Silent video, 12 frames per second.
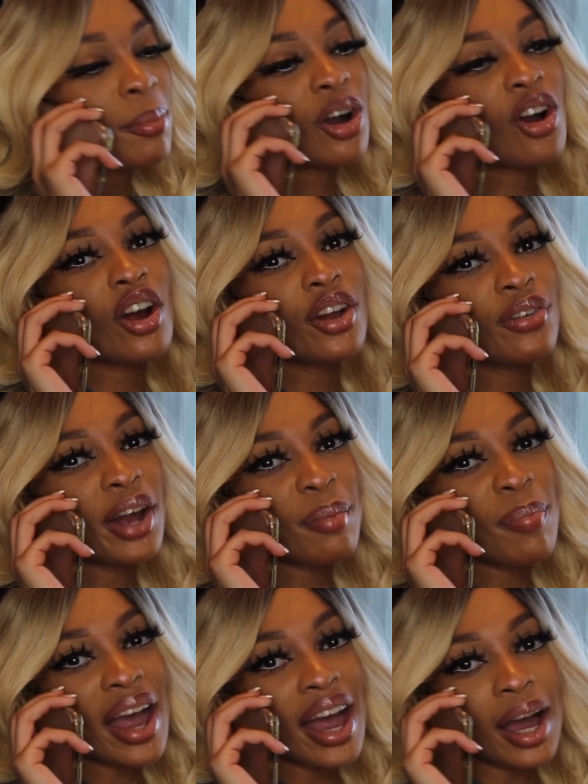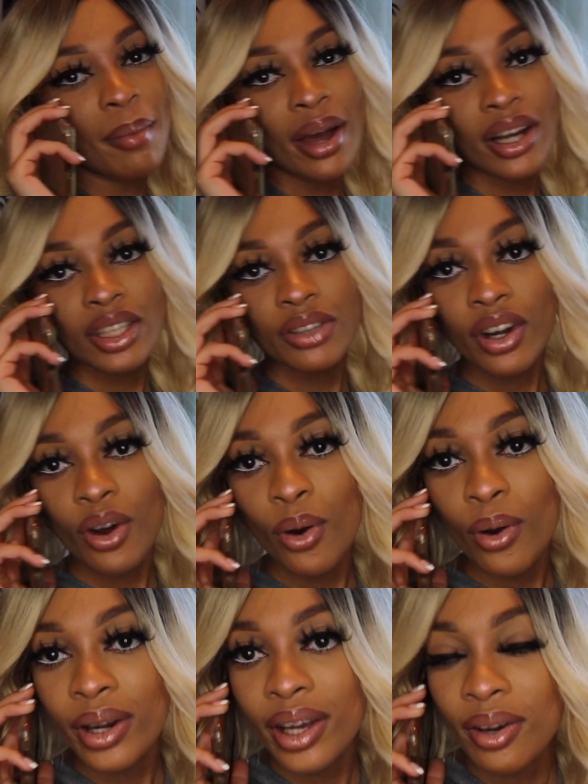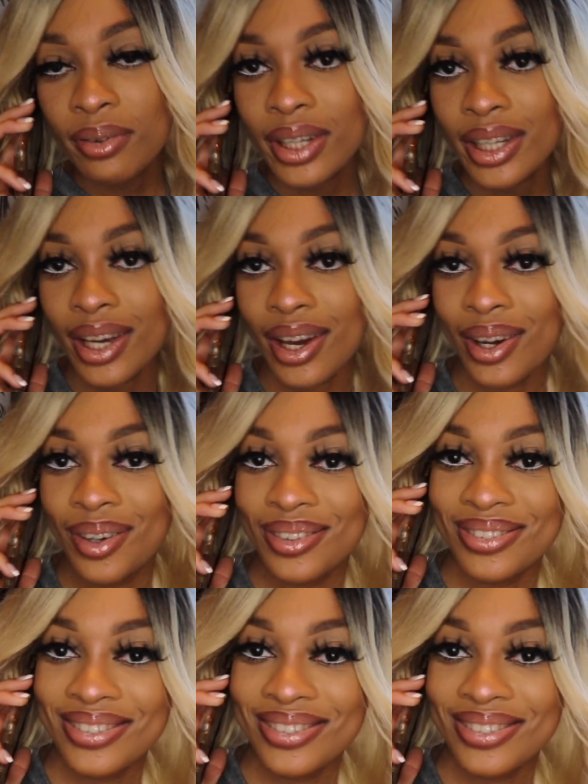gonna call you right back. I'm actually recording a video.